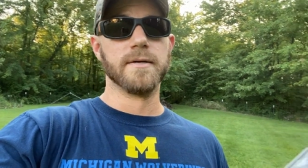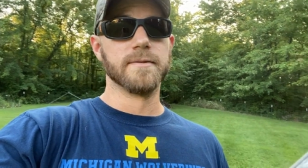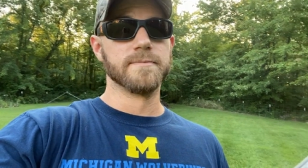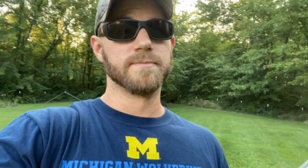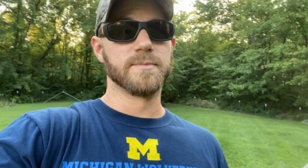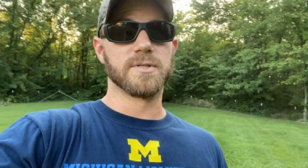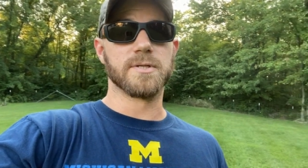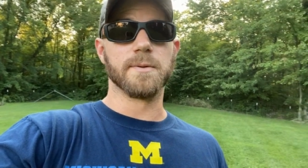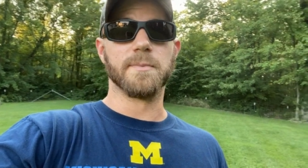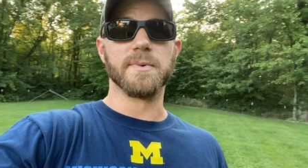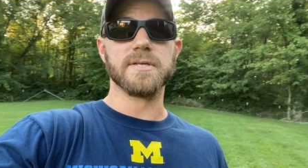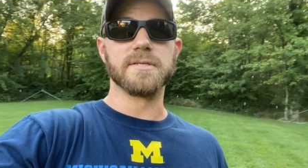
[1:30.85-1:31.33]

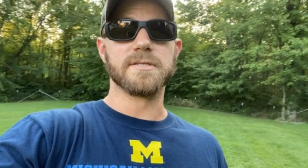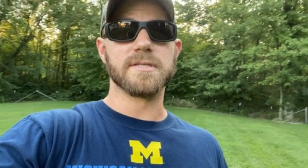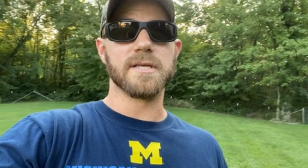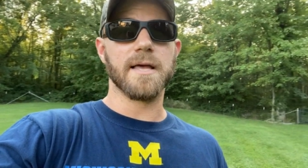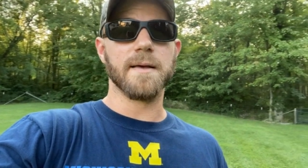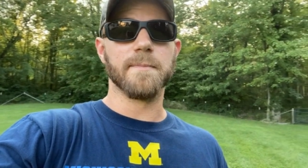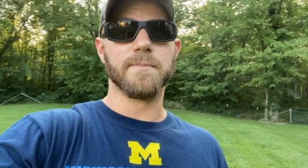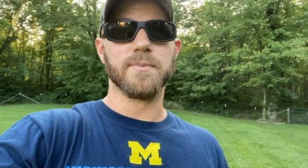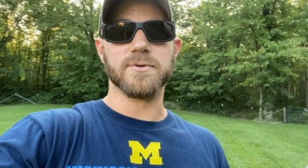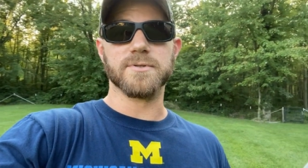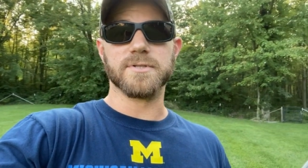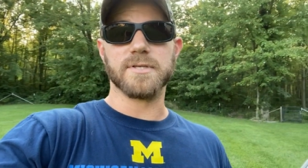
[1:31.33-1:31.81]
Some
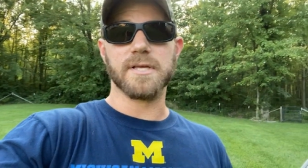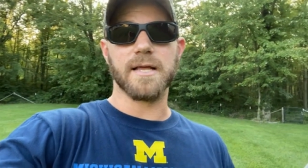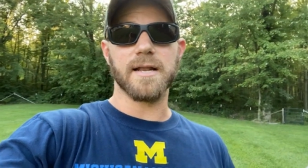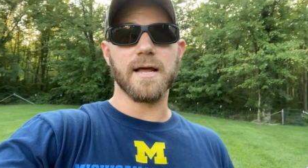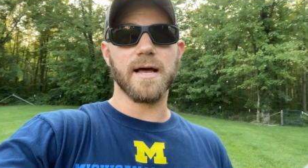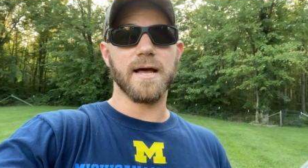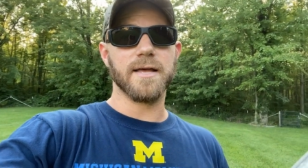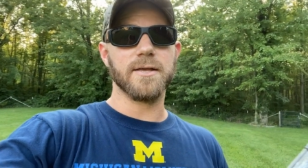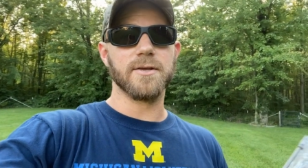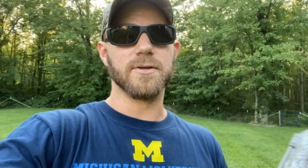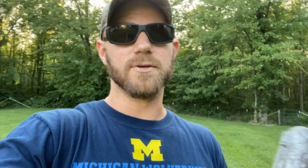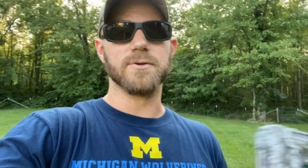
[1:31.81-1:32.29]
examples that
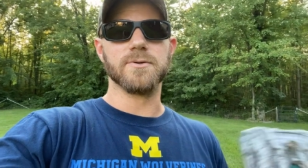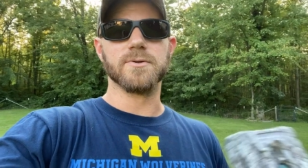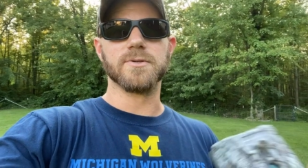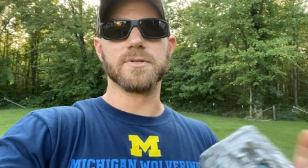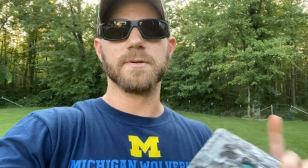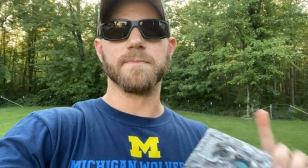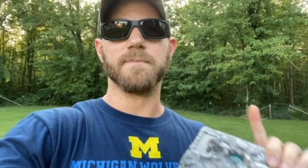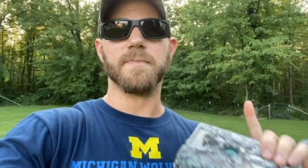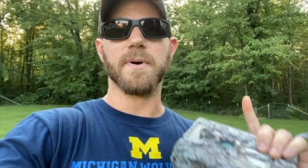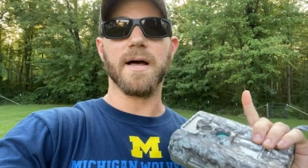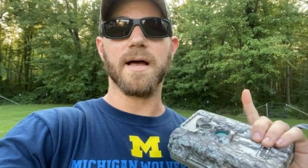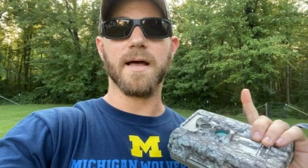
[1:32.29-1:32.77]
I
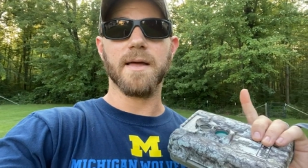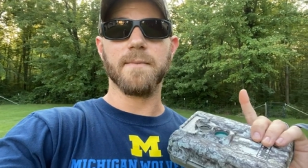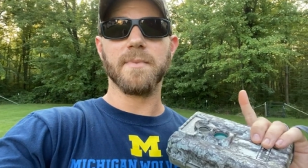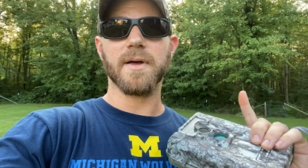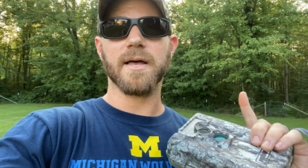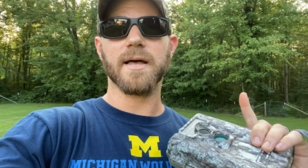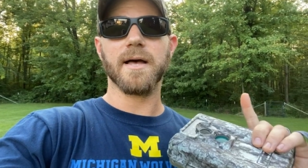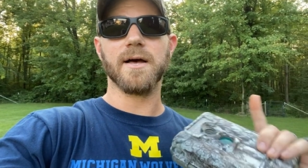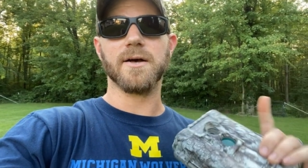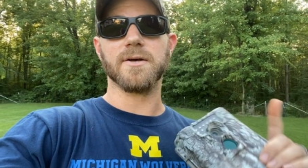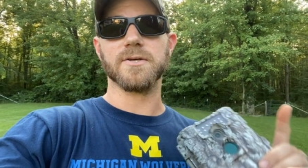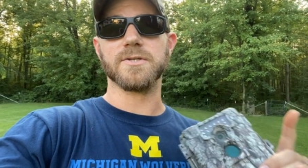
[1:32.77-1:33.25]
use: behind my
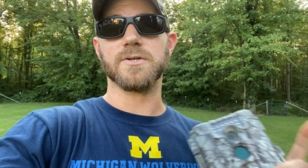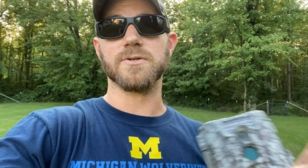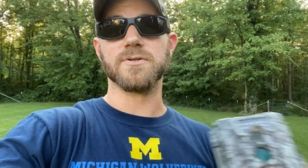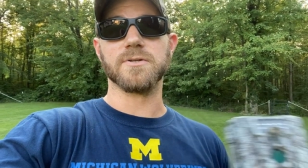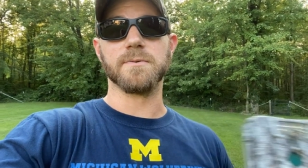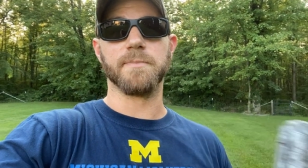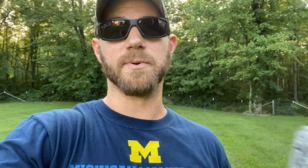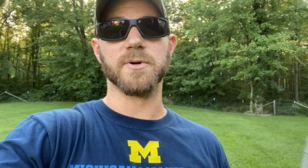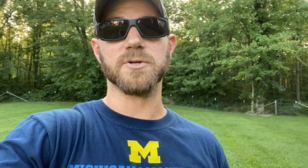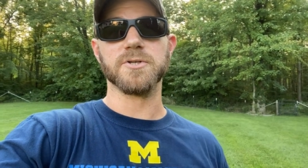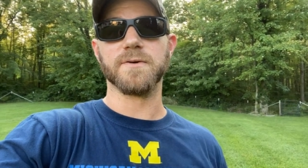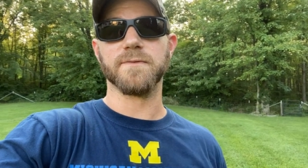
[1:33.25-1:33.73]
house, there's a
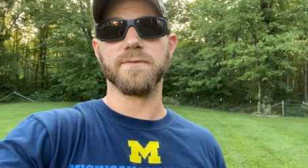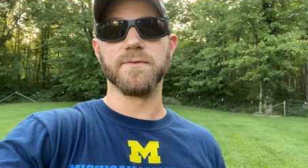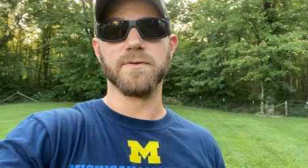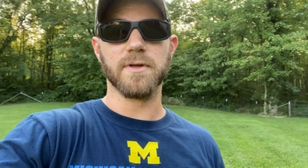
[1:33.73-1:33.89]
bunch of